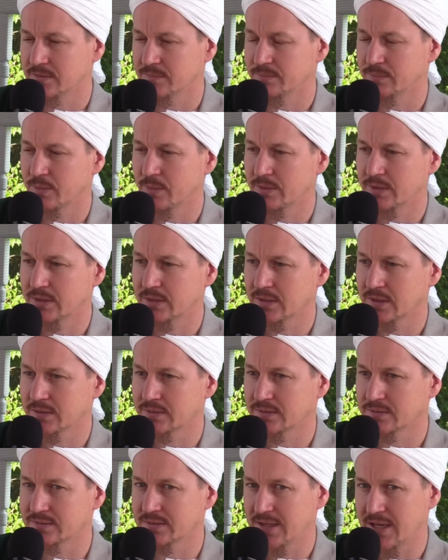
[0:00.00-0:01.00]
poetic
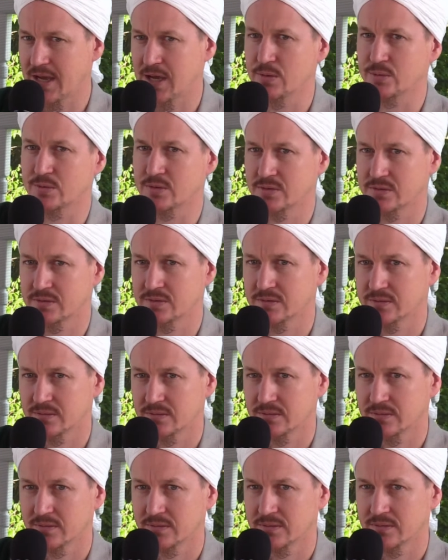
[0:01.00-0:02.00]
license, house
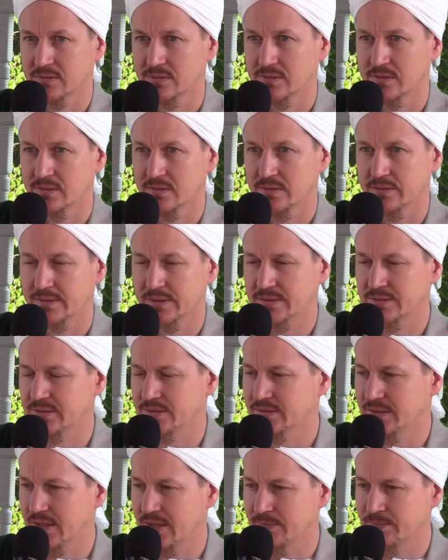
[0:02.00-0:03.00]
that's
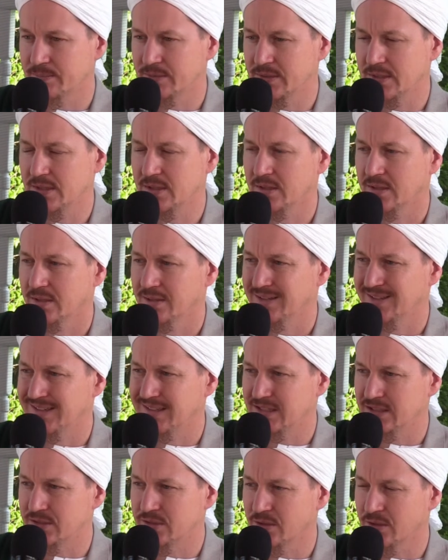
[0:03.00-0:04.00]
just empty
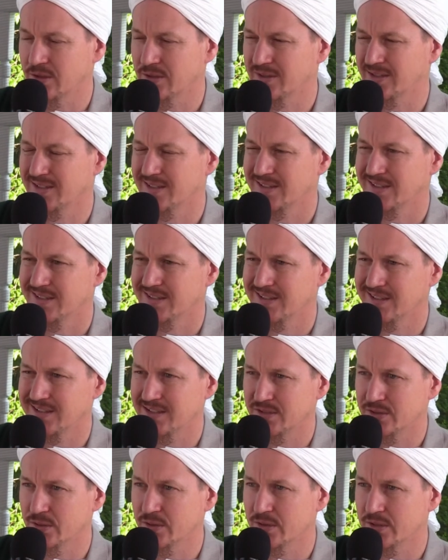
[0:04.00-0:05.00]
and dark and
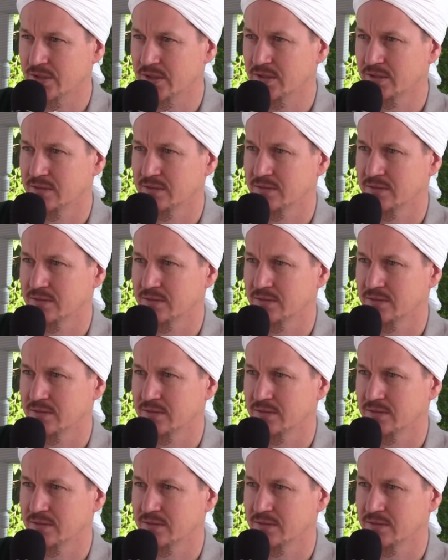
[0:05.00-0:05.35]
dirty.